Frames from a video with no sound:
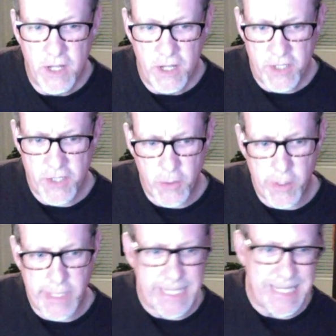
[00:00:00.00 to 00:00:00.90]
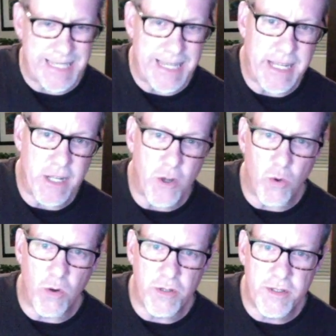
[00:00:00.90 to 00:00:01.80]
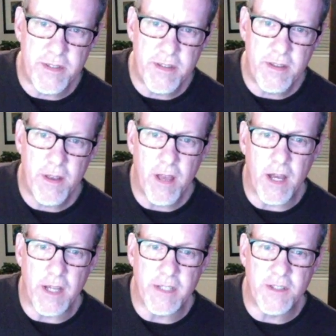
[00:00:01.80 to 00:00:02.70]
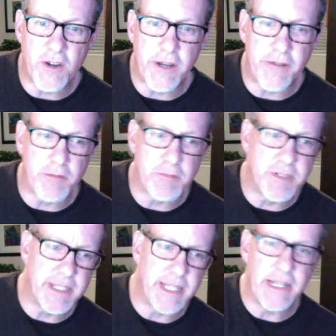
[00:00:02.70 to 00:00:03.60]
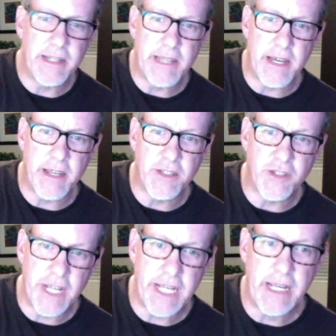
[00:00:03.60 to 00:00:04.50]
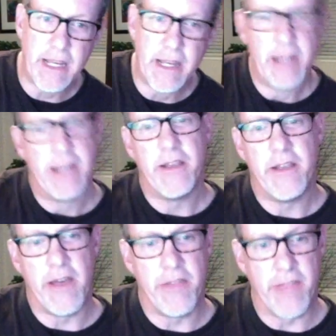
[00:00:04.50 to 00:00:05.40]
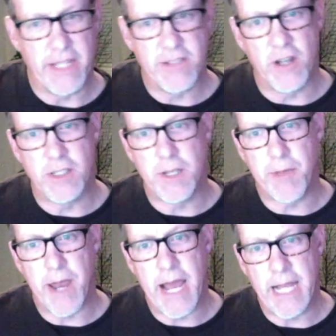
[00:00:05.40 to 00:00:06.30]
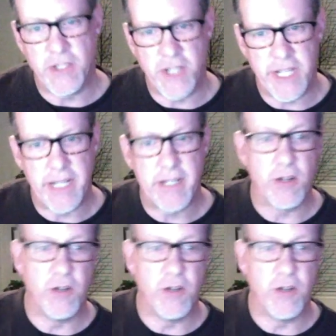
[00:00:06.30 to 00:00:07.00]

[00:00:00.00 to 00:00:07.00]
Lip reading: doing descending chords, starting from C down to G, and then he starts up on a high G, goes